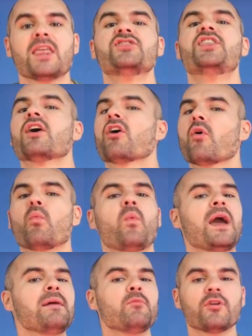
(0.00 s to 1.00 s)
There are
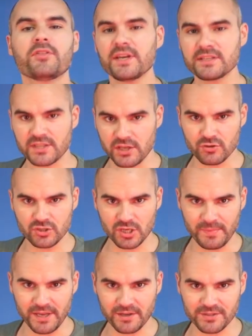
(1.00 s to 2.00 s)
way more things that you
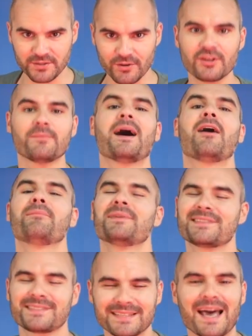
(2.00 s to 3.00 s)
should be concerned about
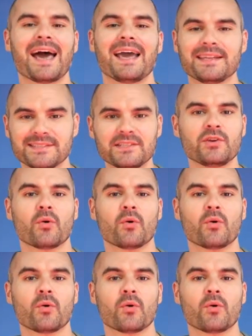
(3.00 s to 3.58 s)
besides